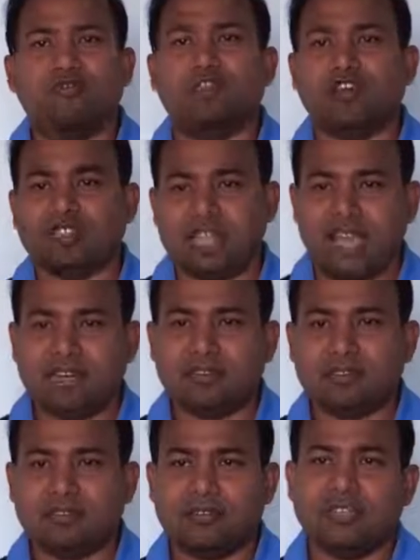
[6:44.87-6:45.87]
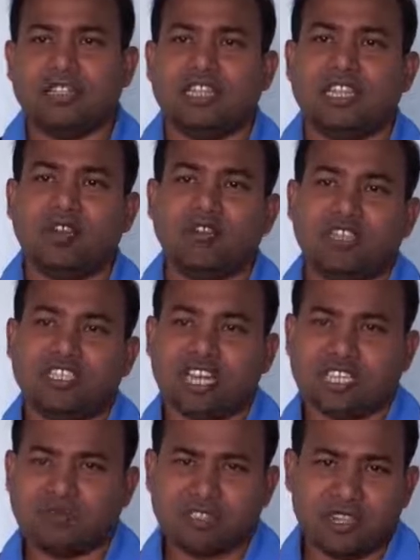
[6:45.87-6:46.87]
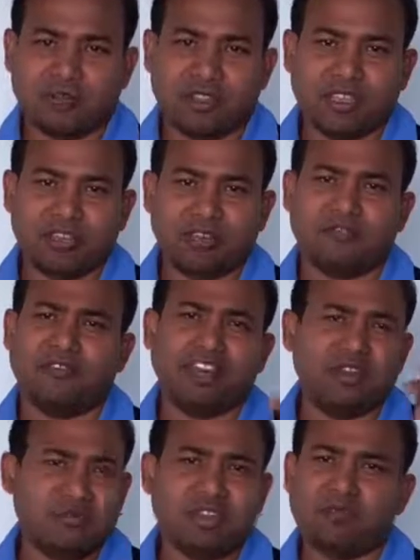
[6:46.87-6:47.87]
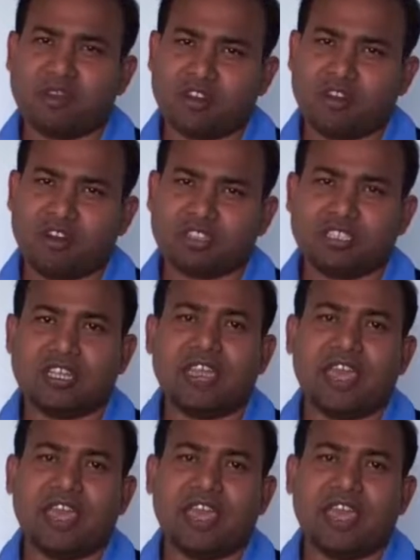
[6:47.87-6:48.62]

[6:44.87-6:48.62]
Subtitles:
For that they will charge me something very minimal cost